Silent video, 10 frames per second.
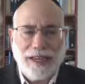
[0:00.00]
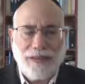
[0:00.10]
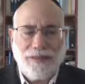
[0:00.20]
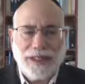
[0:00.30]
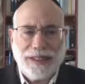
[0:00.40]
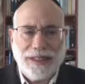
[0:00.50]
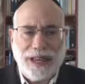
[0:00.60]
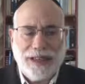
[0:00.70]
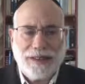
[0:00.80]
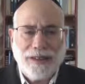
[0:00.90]
of the
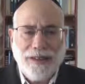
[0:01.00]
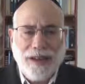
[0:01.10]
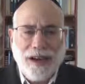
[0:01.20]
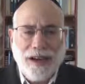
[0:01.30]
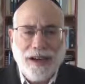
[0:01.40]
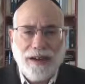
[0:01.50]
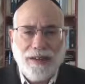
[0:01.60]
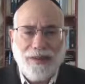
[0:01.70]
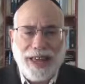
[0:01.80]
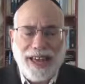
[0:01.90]
death
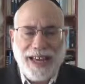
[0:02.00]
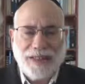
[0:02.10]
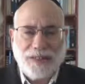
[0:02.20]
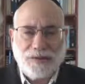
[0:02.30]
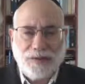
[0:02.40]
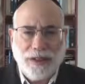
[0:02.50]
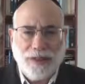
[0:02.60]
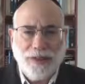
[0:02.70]
of Ezra,